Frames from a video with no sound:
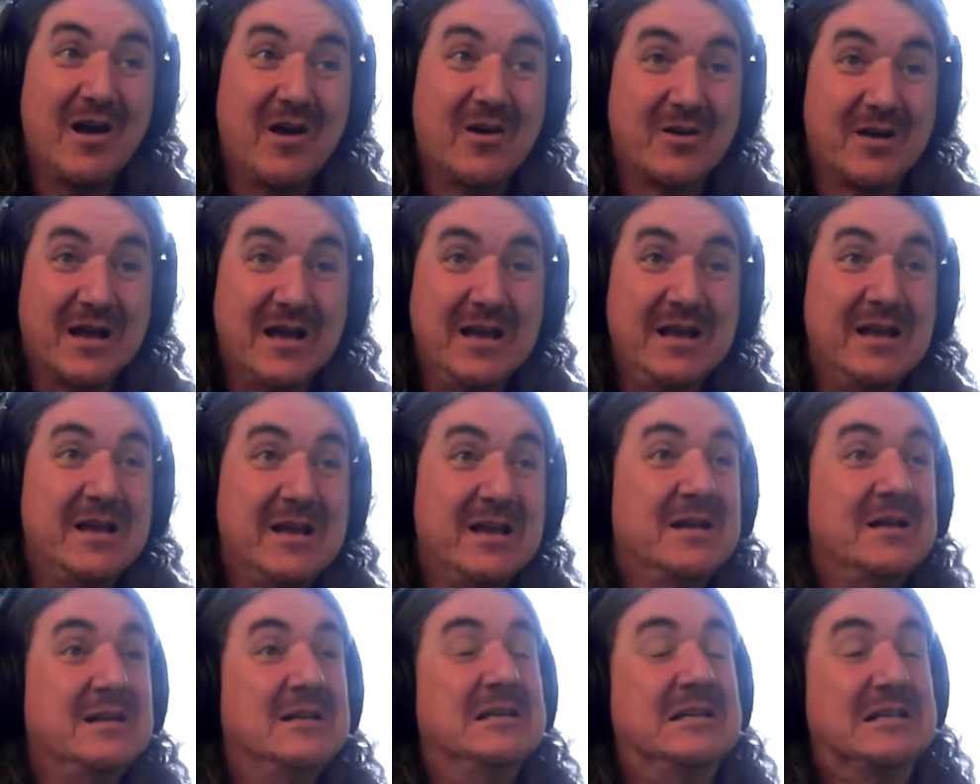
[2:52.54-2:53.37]
okay?
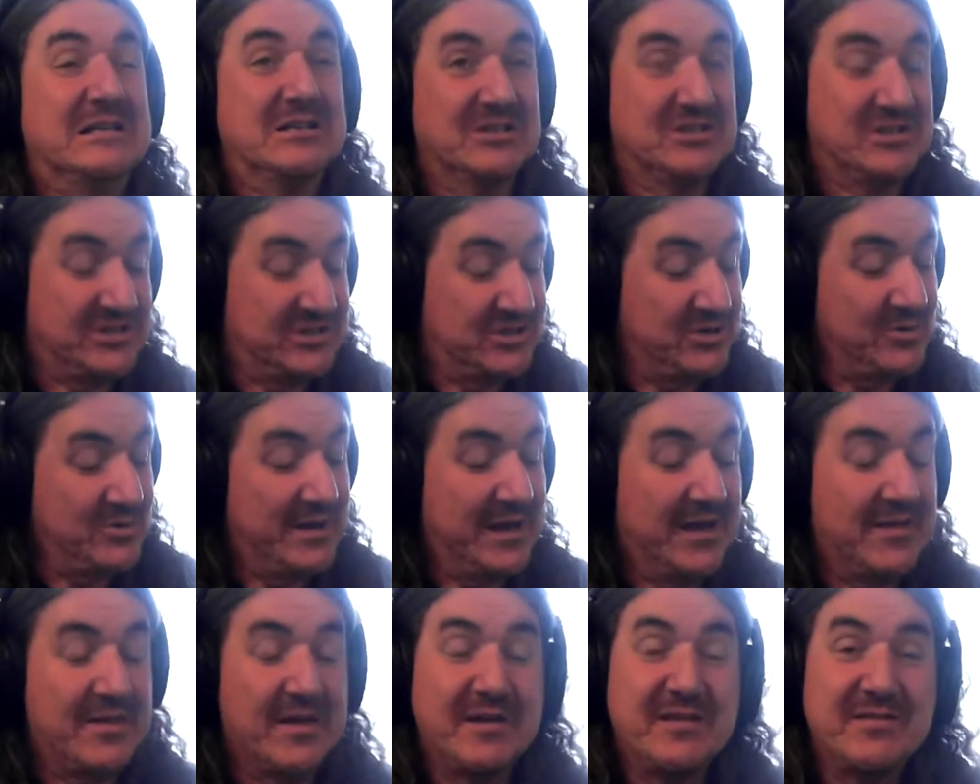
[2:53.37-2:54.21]
Because you do
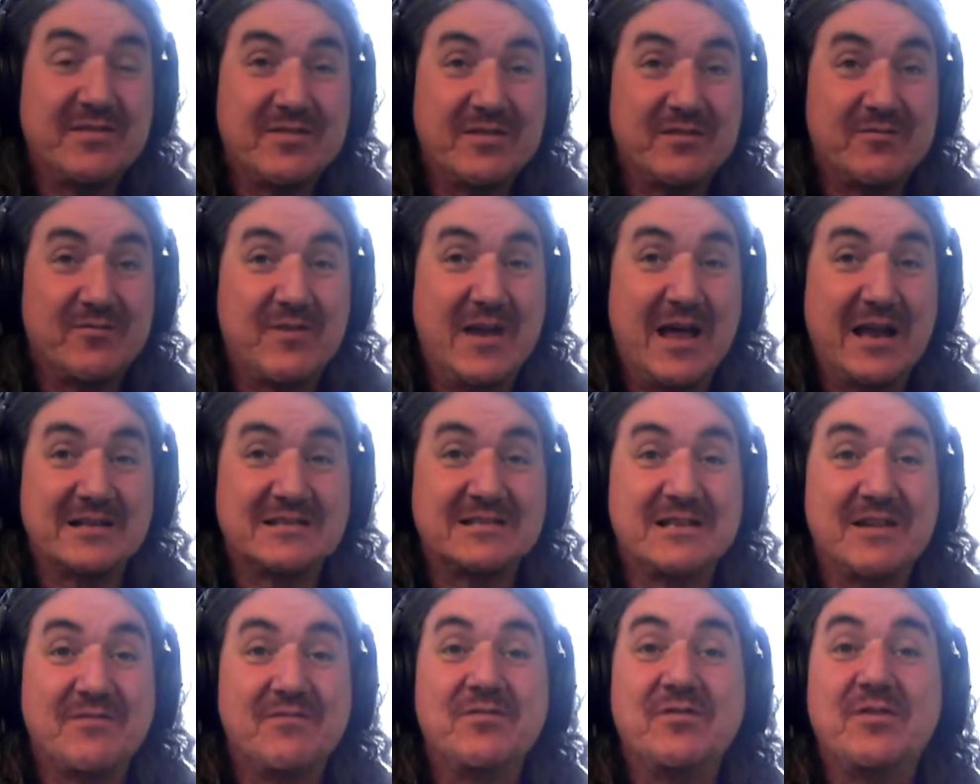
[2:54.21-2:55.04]
hear the flattened
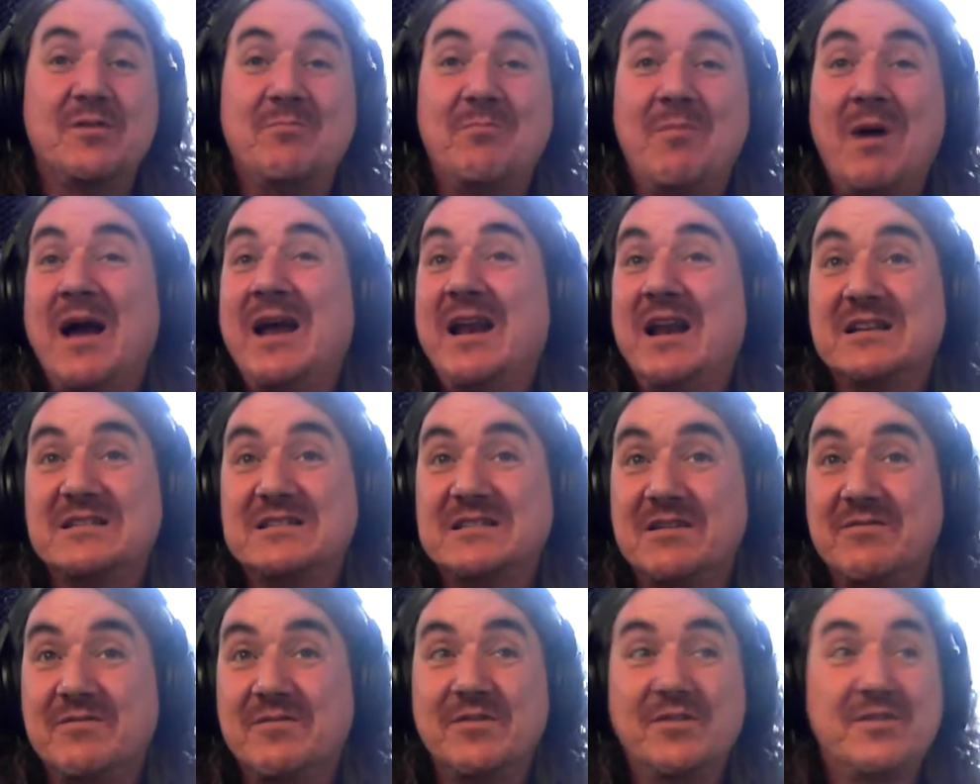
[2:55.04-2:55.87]
7th, the minor
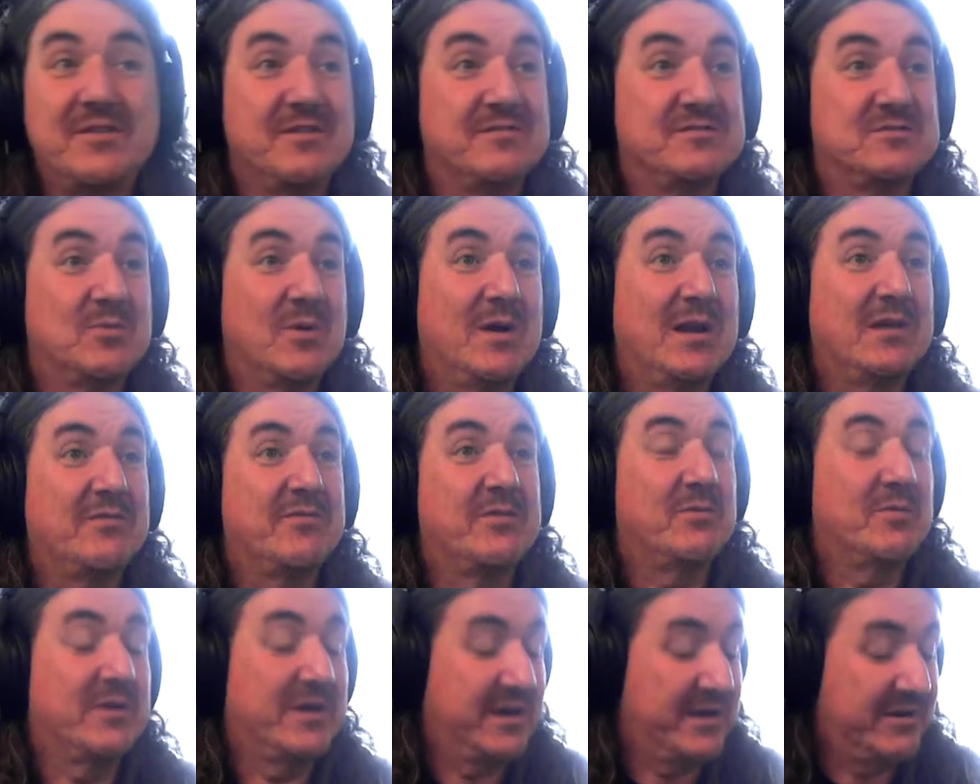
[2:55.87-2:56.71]
7th as well,
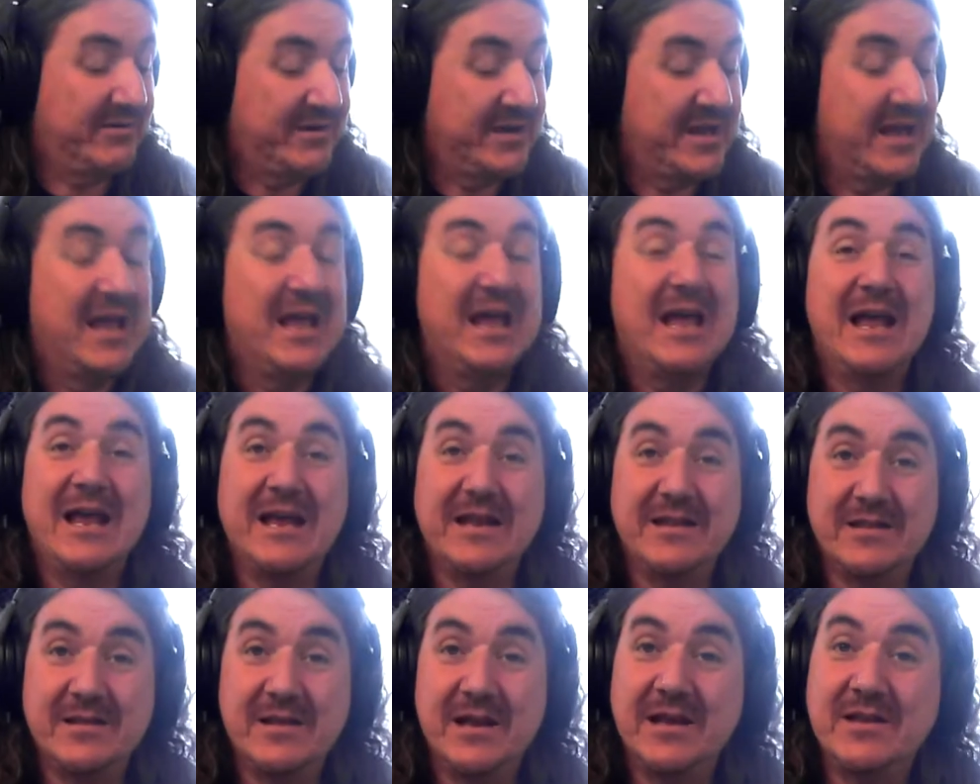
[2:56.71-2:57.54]
if you want to hear it,
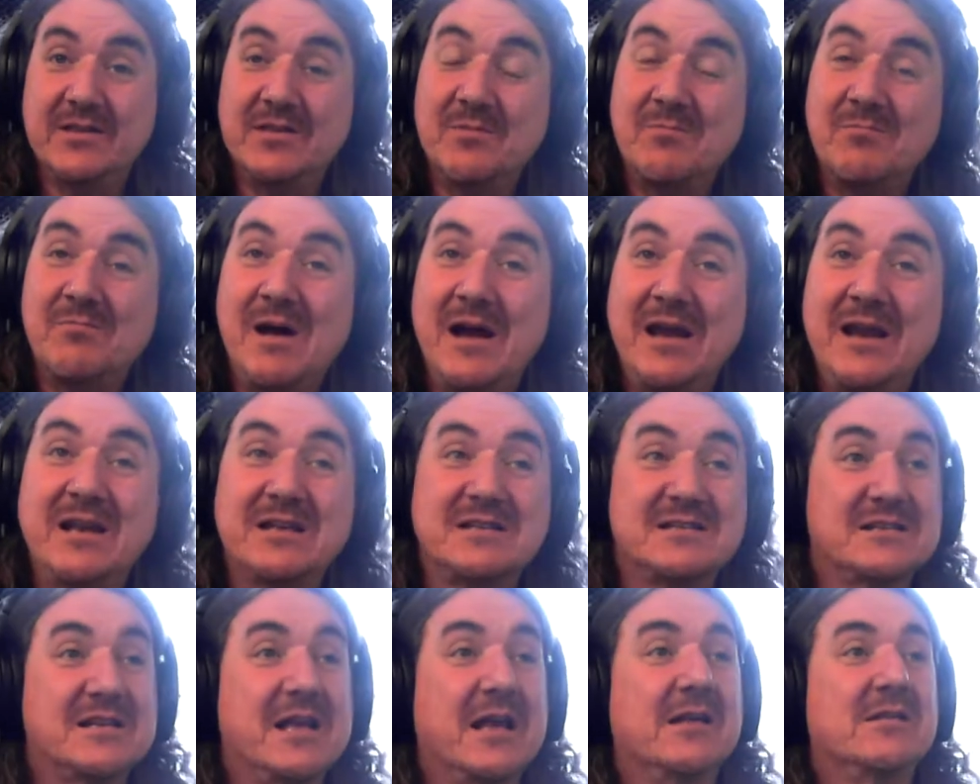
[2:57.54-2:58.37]
in the
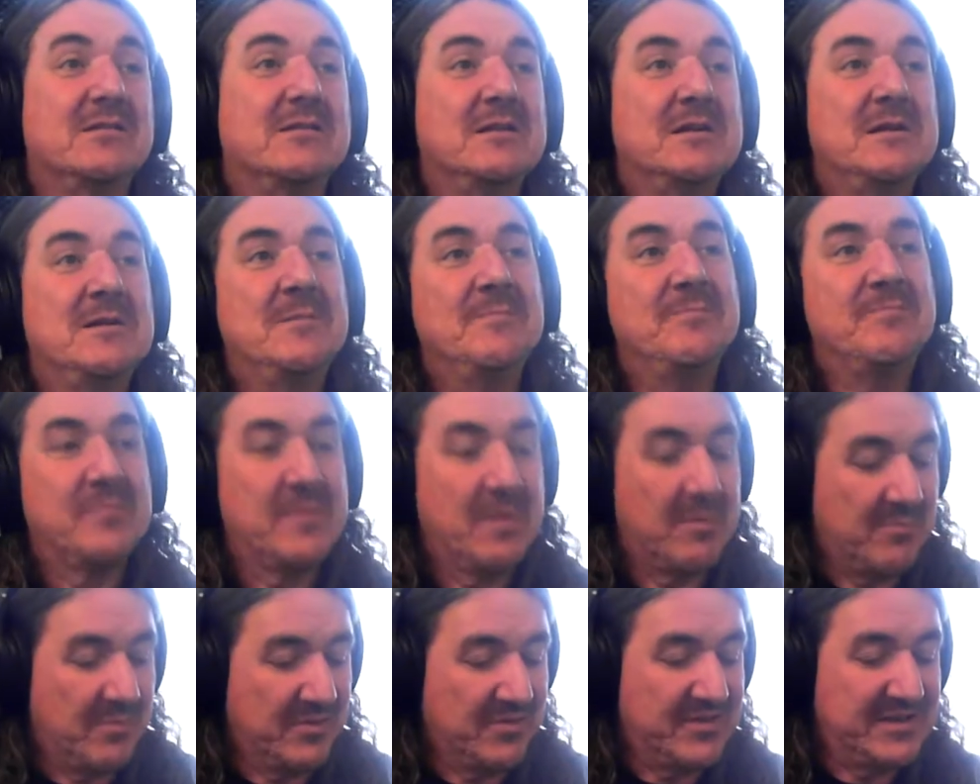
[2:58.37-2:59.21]
minor scale.
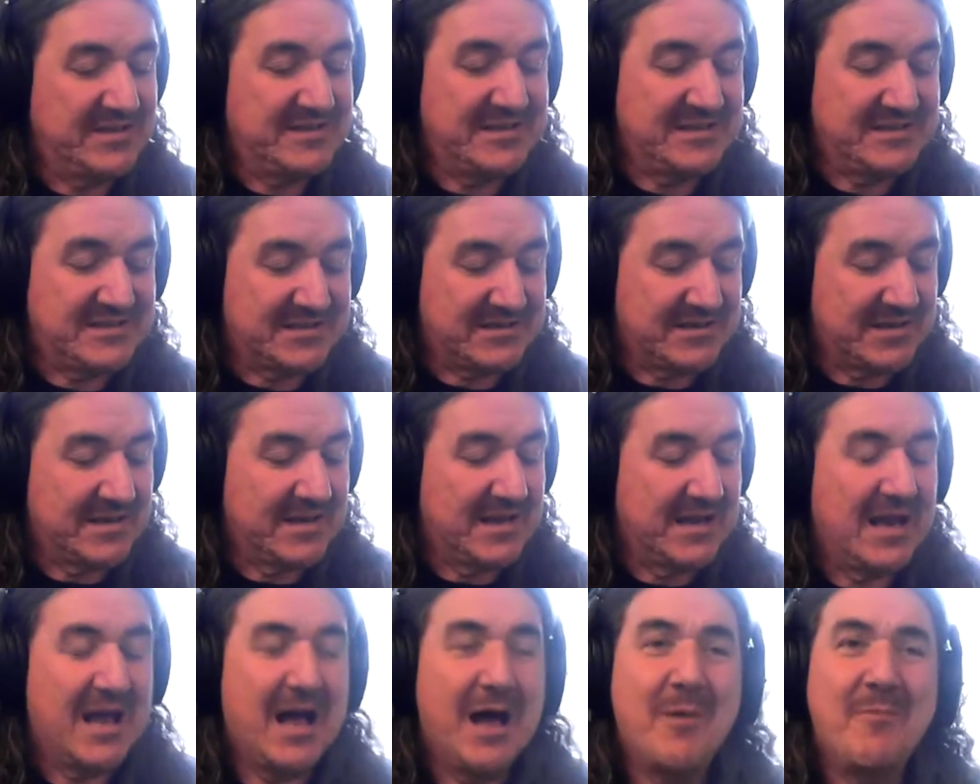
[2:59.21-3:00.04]
But this is a
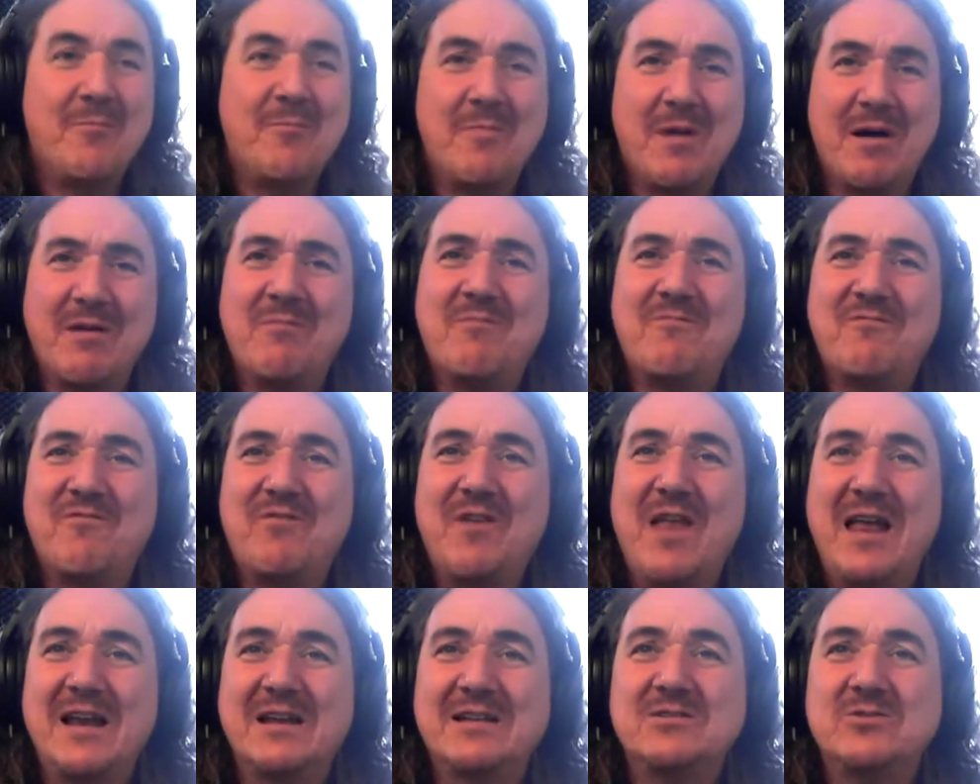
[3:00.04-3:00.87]

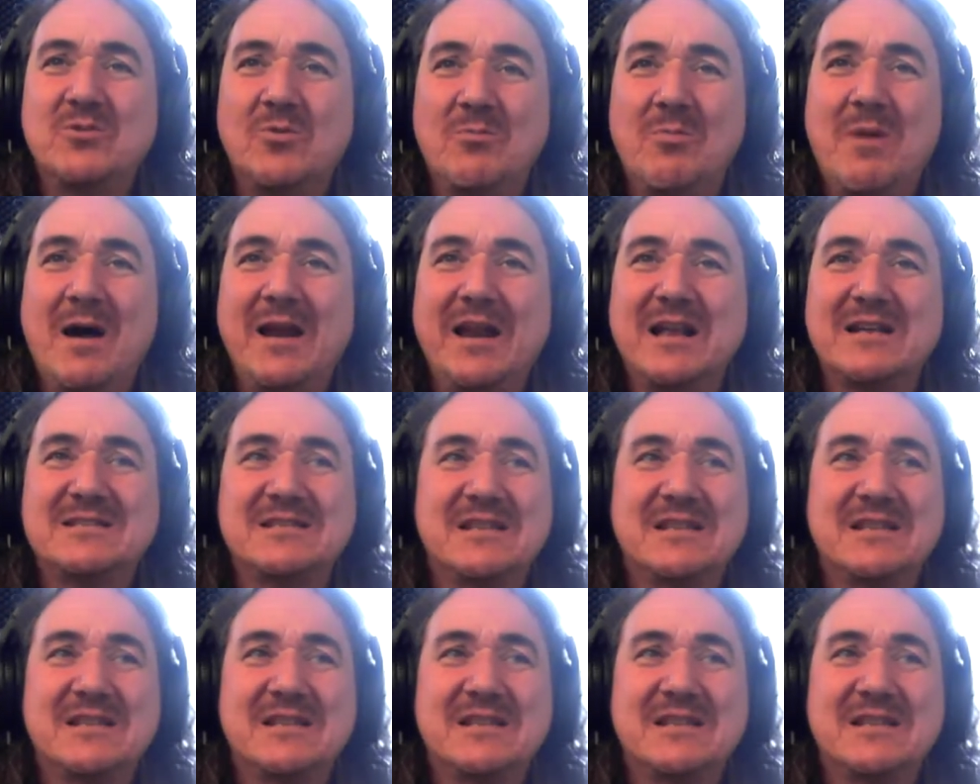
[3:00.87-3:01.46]
flattened or minor